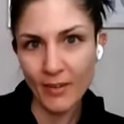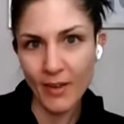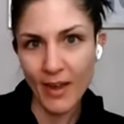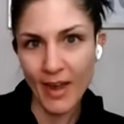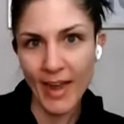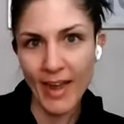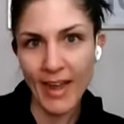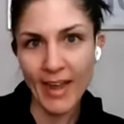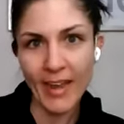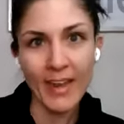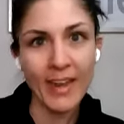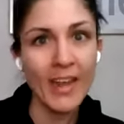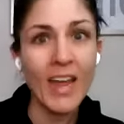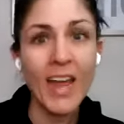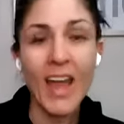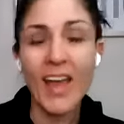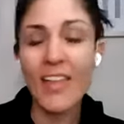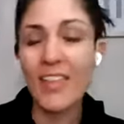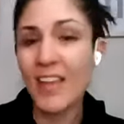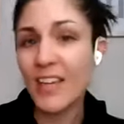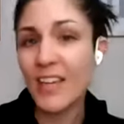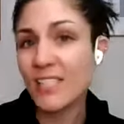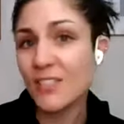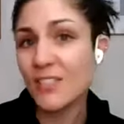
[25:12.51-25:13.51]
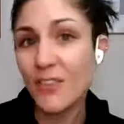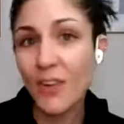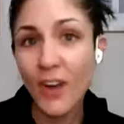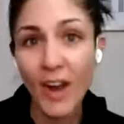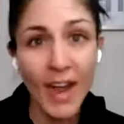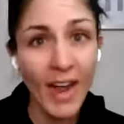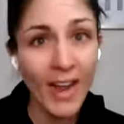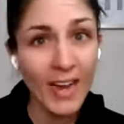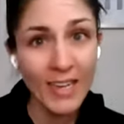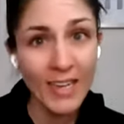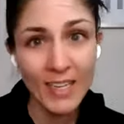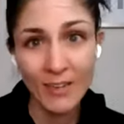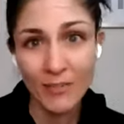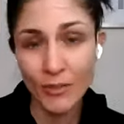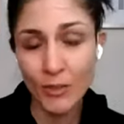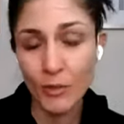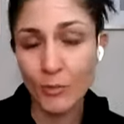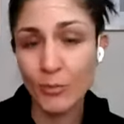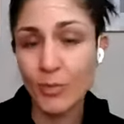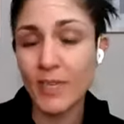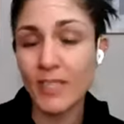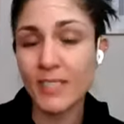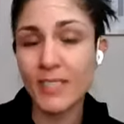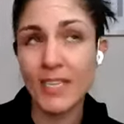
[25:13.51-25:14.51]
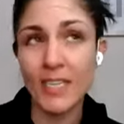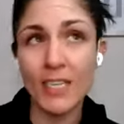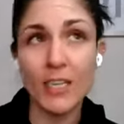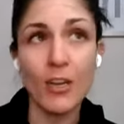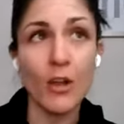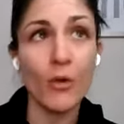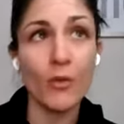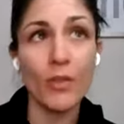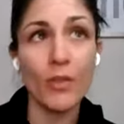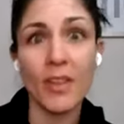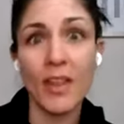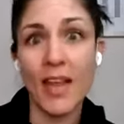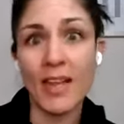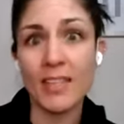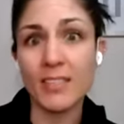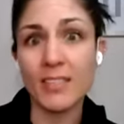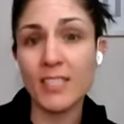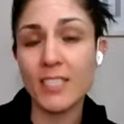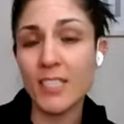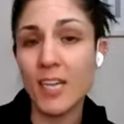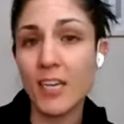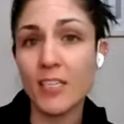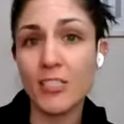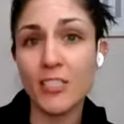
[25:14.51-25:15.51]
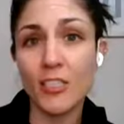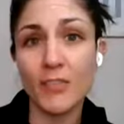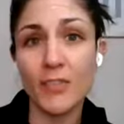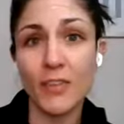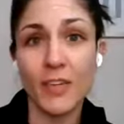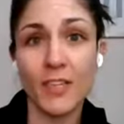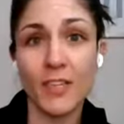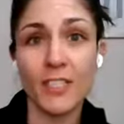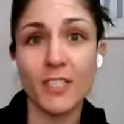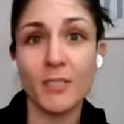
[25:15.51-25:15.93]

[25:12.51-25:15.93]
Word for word: Okay. And that's for any of you because I know that that's such a fear,